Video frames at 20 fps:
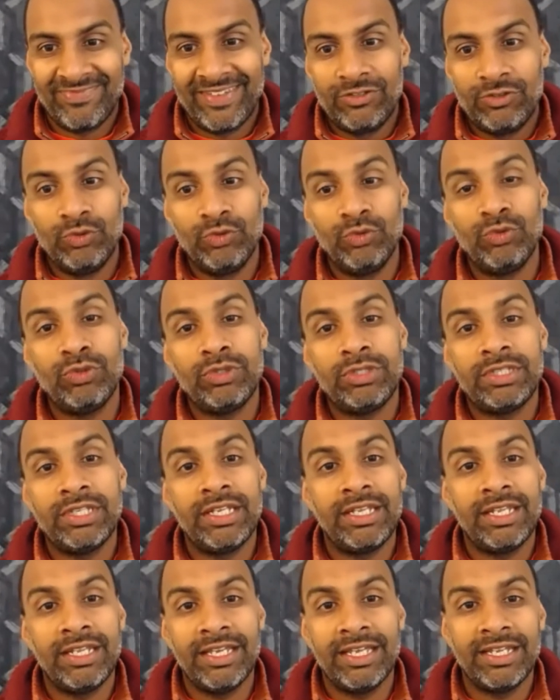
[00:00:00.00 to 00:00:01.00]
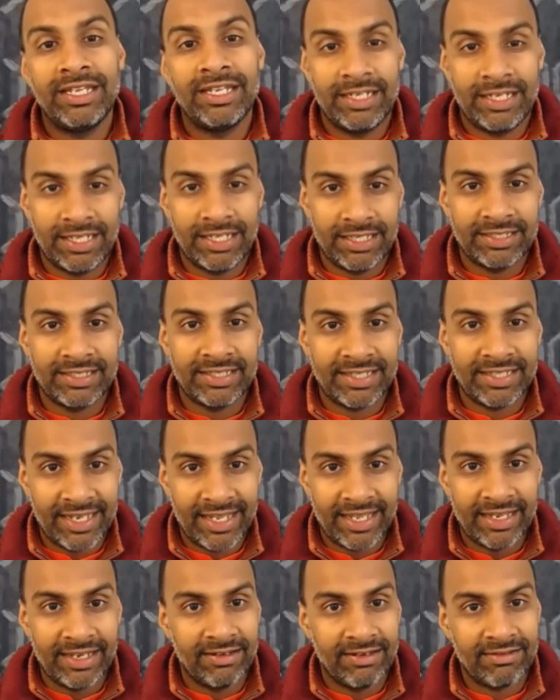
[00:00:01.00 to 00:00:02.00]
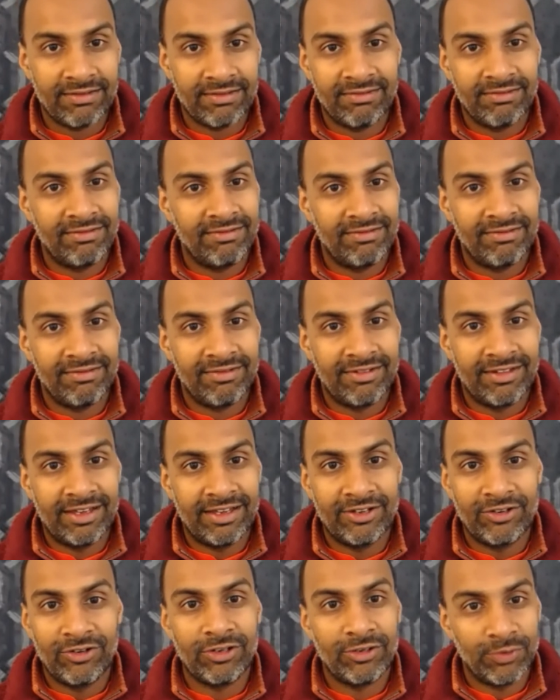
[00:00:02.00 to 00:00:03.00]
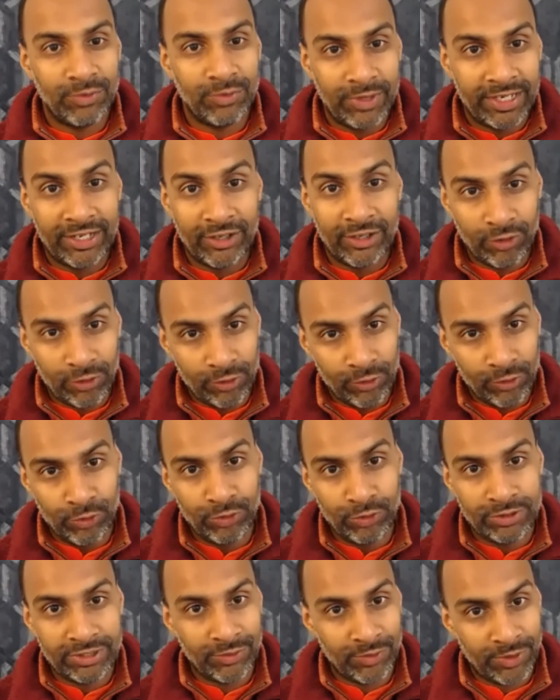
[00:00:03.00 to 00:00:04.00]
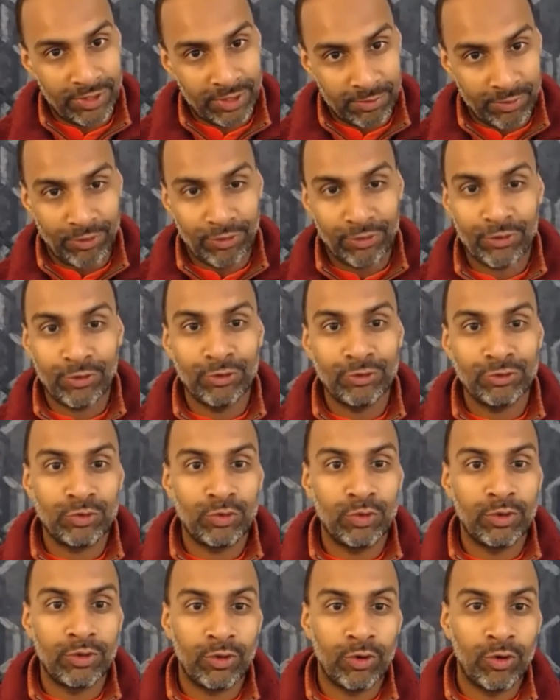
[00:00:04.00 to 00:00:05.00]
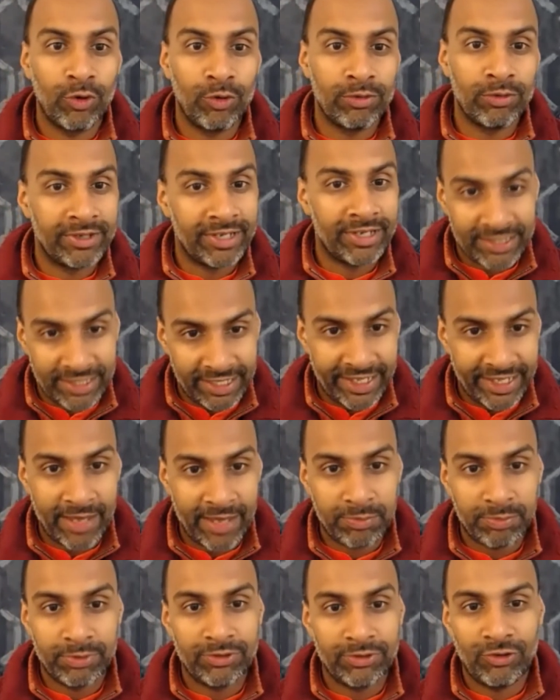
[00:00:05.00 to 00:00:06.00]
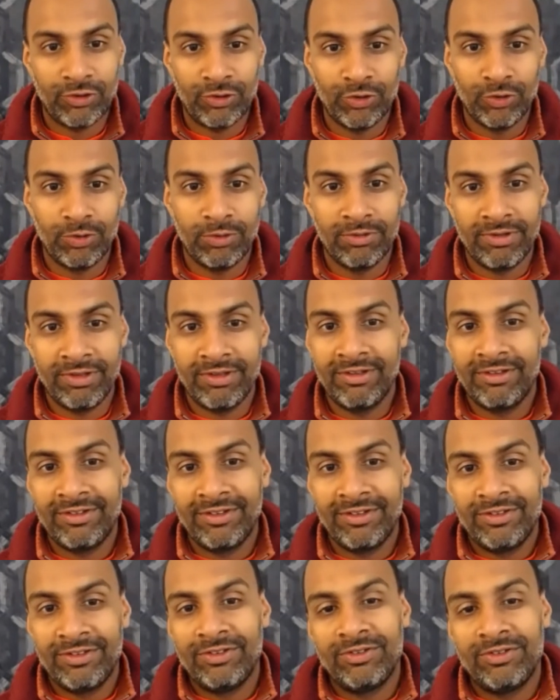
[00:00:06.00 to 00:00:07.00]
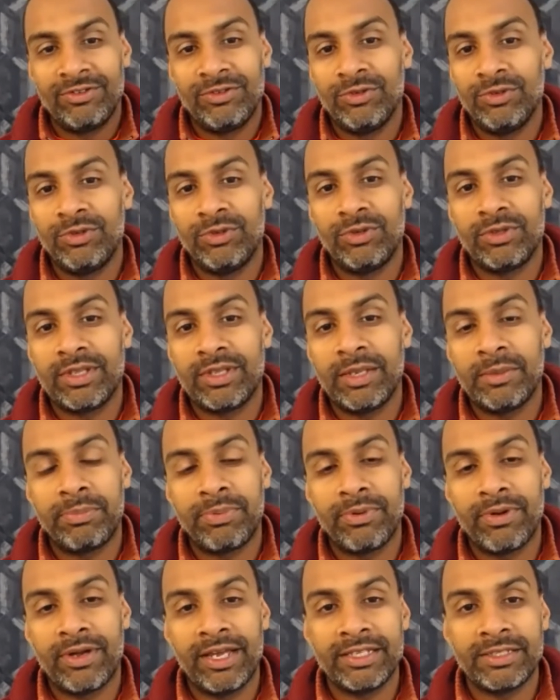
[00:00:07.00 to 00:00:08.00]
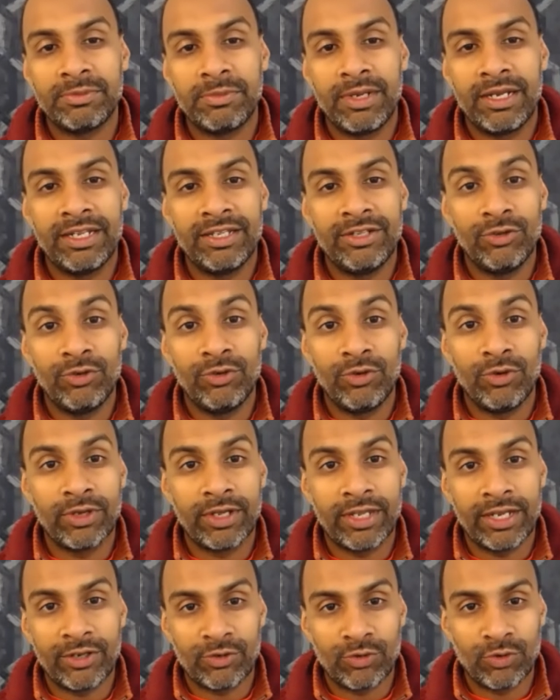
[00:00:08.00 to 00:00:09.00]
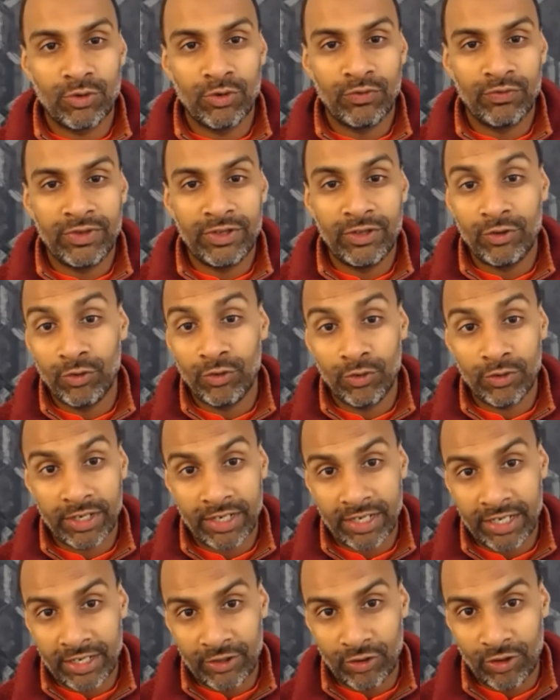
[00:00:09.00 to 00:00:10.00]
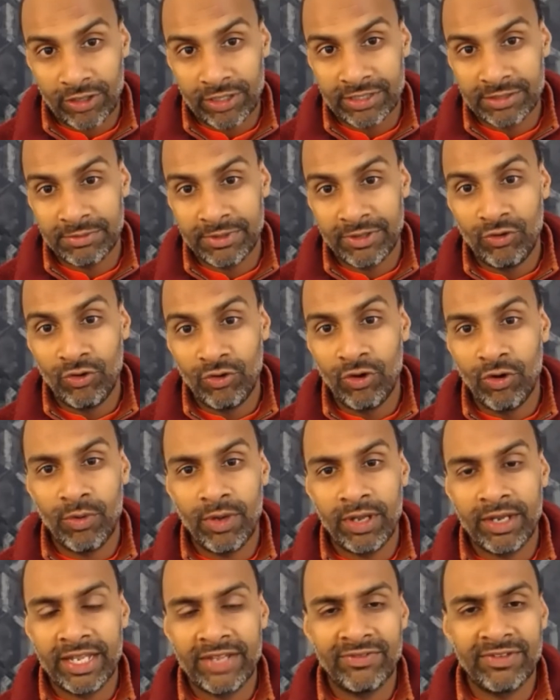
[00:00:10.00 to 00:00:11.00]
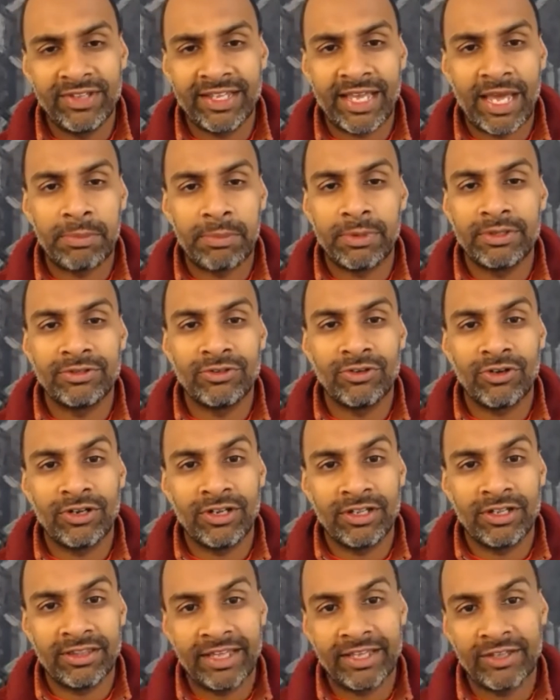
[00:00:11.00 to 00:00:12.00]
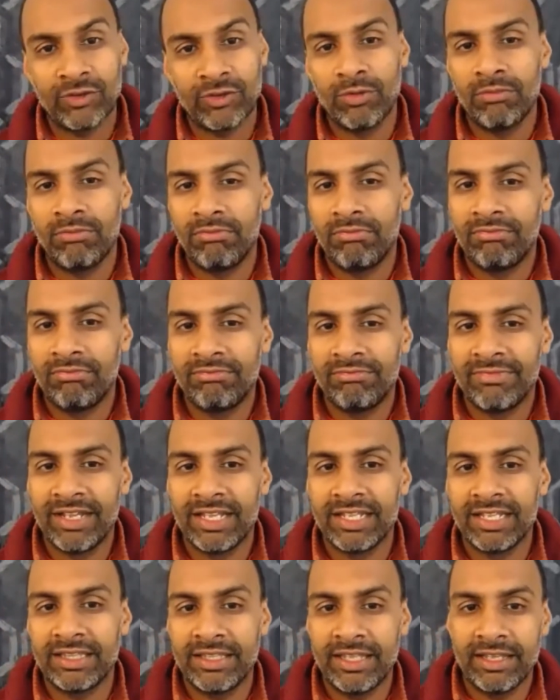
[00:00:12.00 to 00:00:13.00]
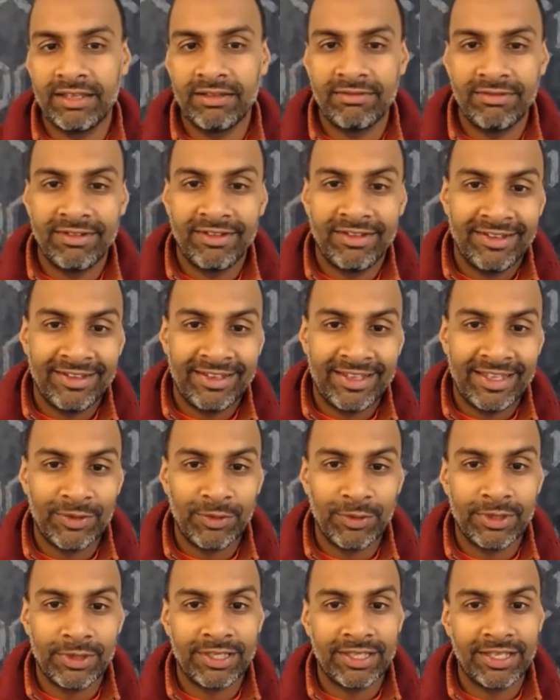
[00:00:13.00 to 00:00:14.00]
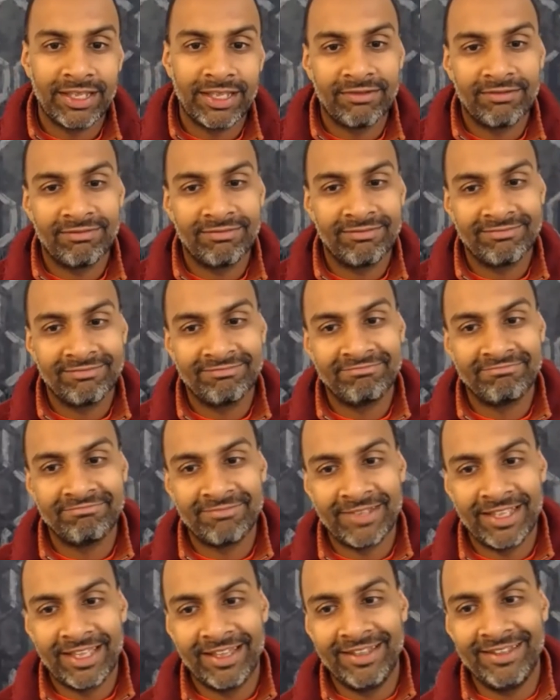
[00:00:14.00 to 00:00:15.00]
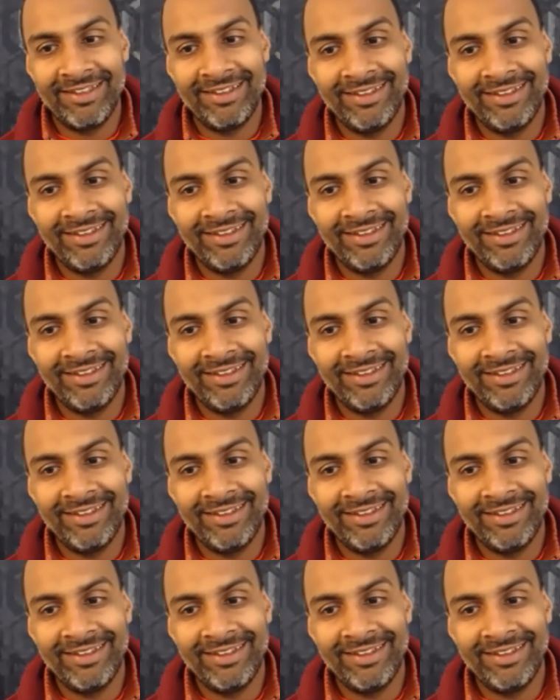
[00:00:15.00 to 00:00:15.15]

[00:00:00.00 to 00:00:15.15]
You sitting in another state are not winning or losing when a ball goes through the goal. Nothing happens to you. You don't get prize money. You don't get trophy. You don't get acknowledgement. No one, even the captain is not going to thank you. Nothing, he will say. Yeah.